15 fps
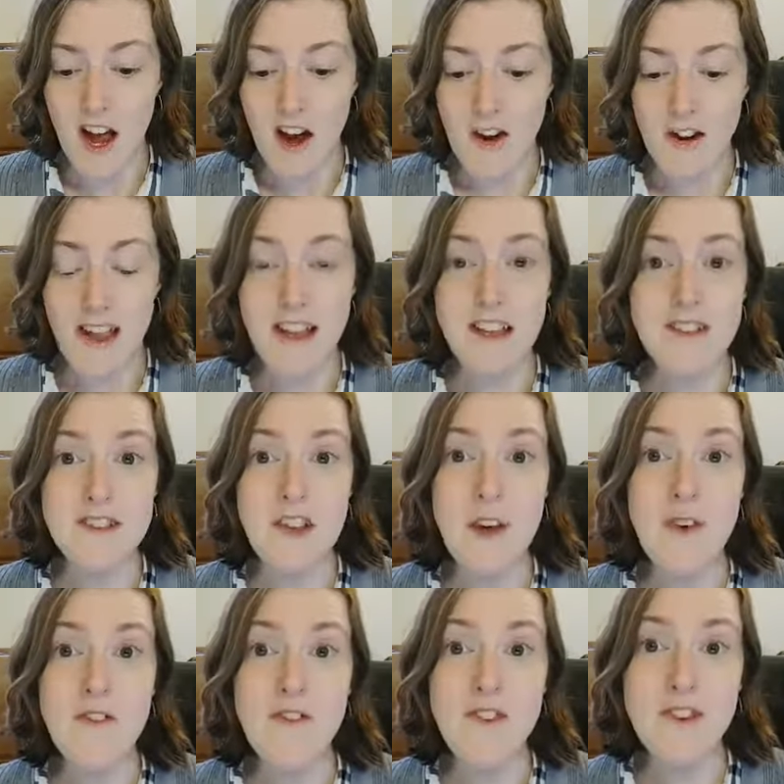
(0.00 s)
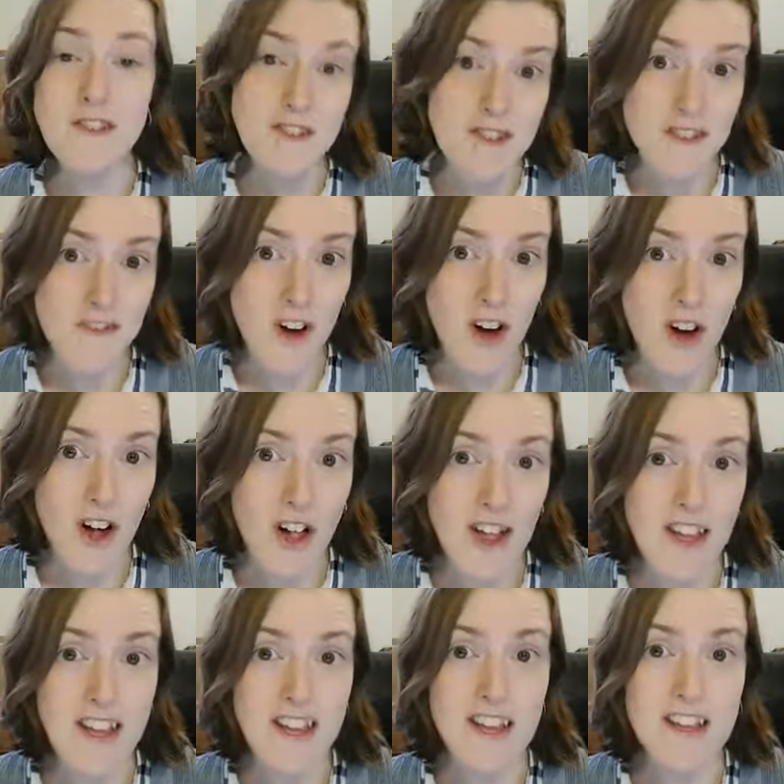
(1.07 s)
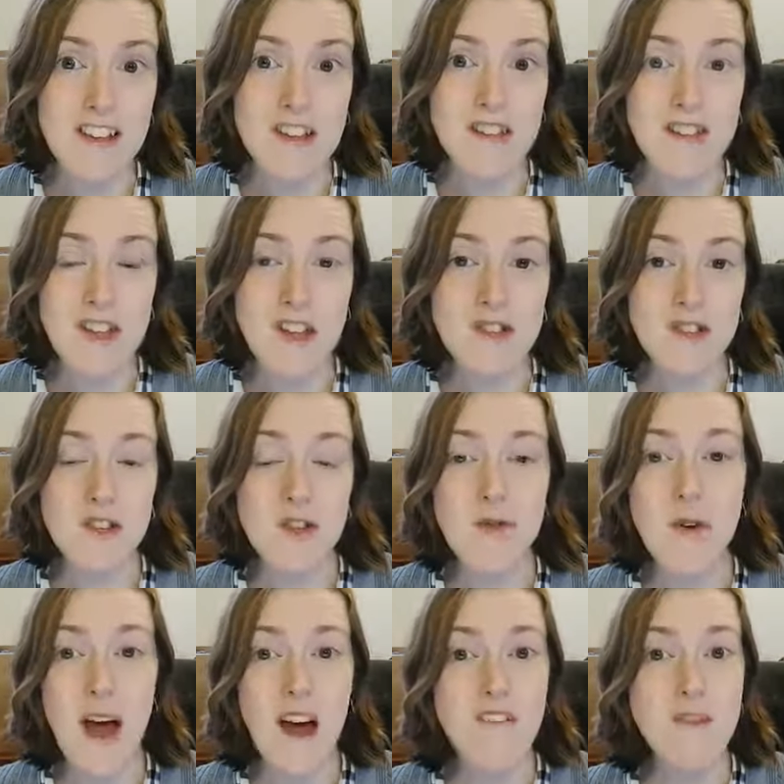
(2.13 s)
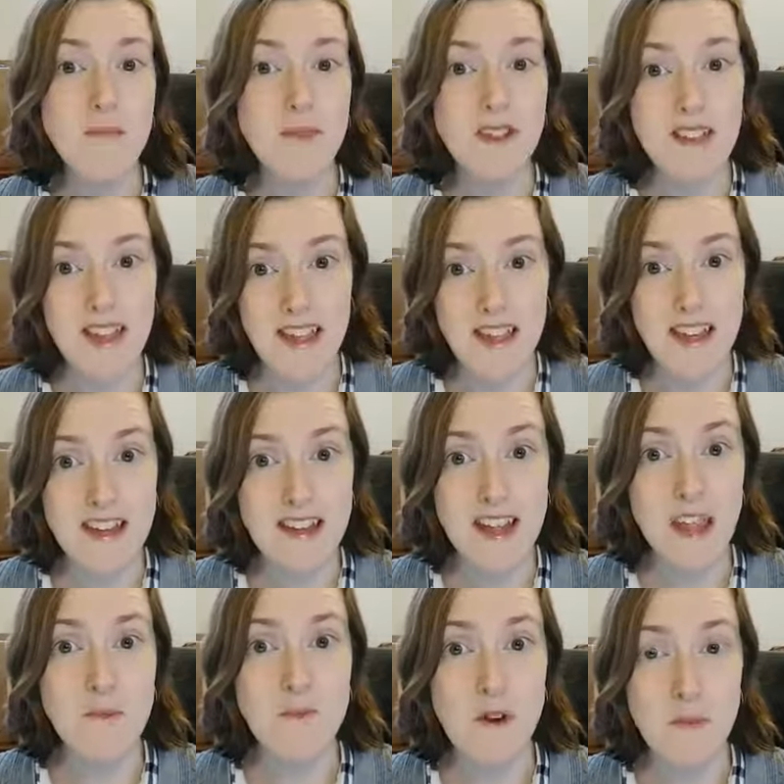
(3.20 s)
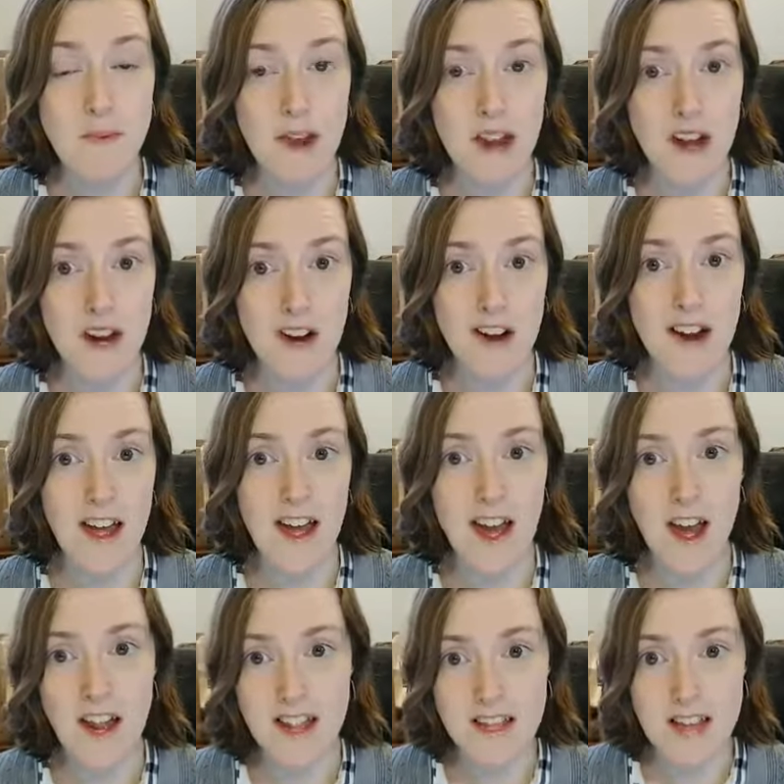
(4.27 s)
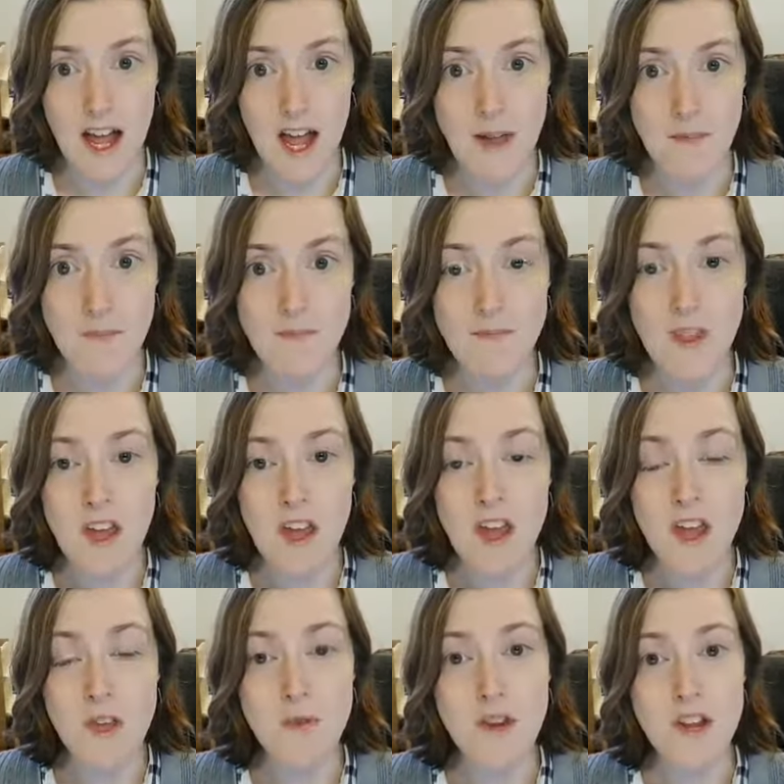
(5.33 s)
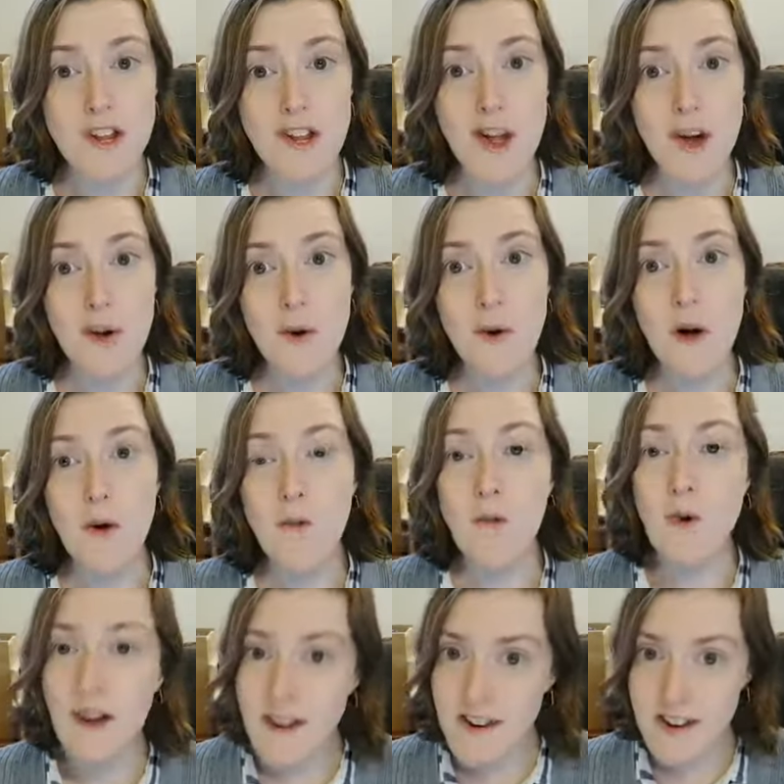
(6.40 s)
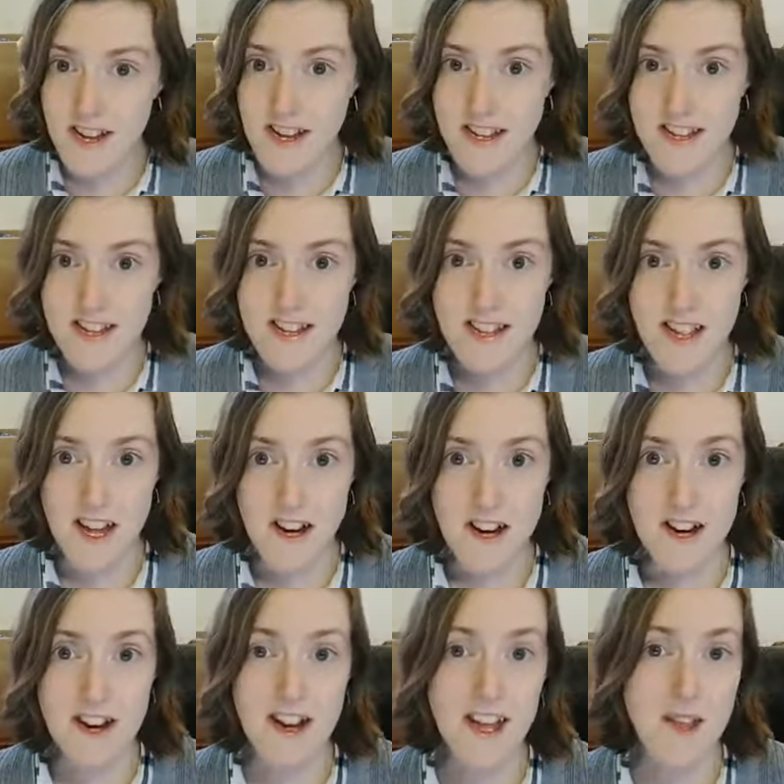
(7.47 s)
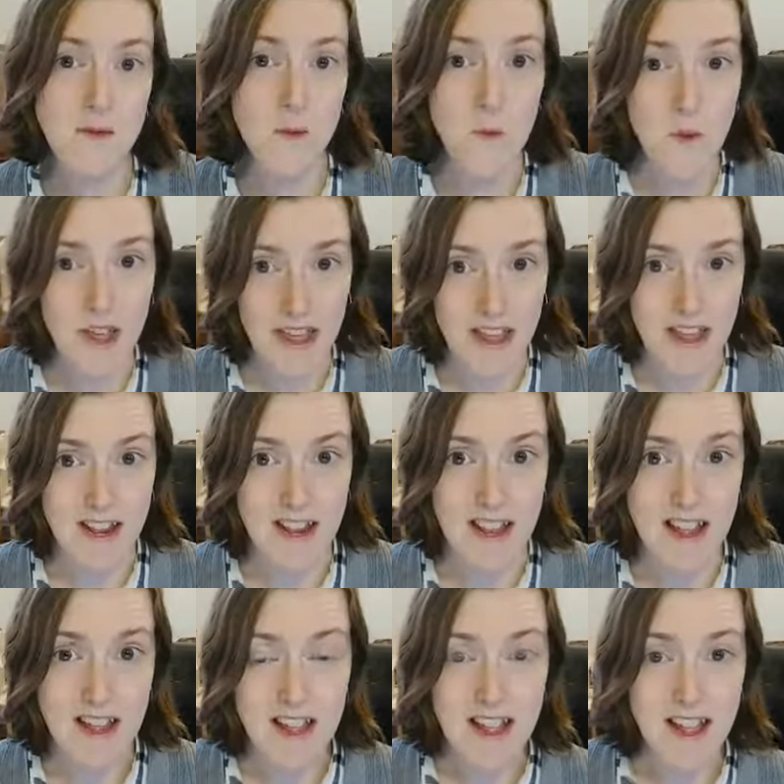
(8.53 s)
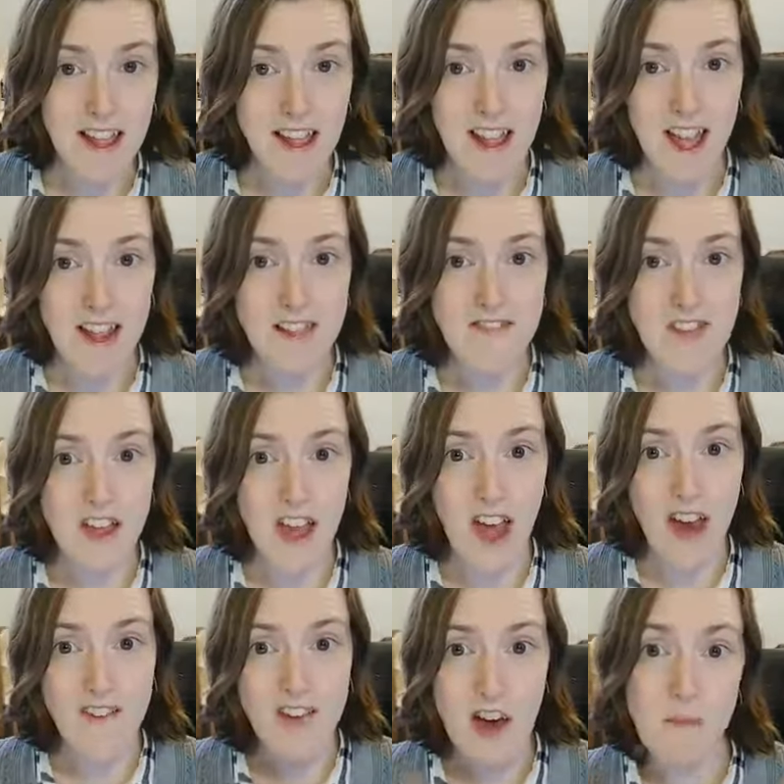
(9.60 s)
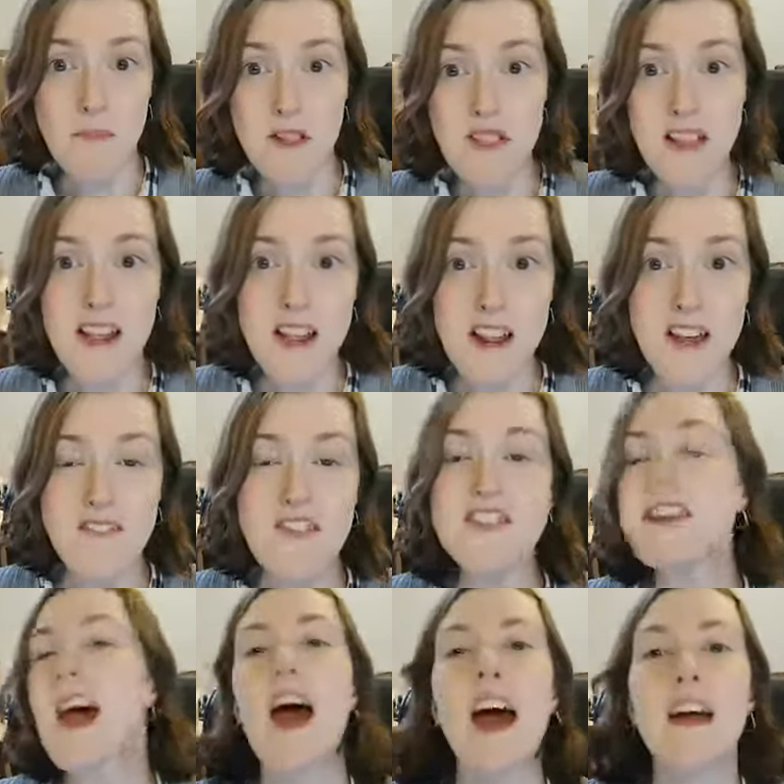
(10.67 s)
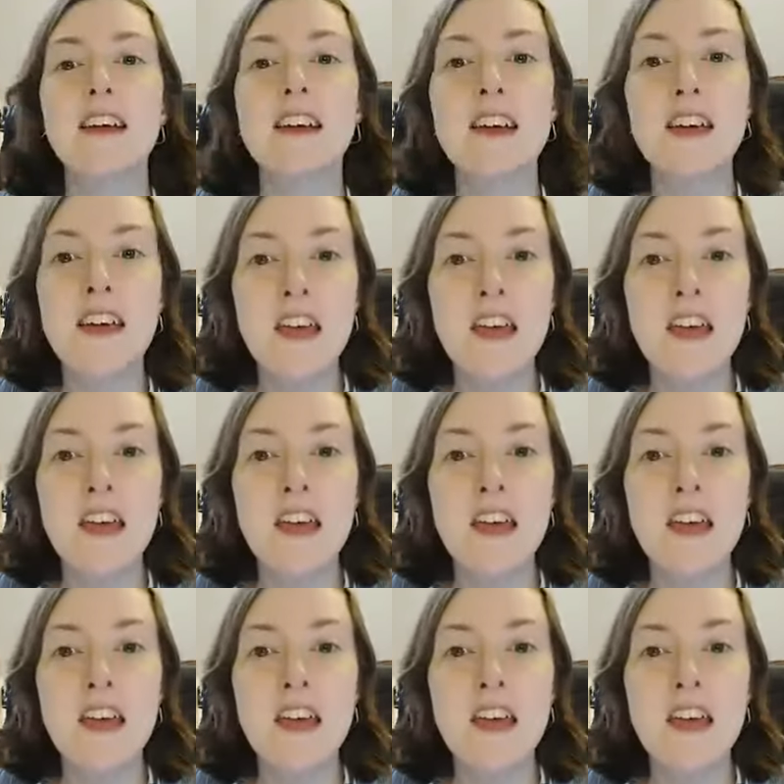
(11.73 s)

All right, so first of all is to have a plan and prepare ahead of time. You want to know what you're going to declutter and when, like kind of have a plan of attack.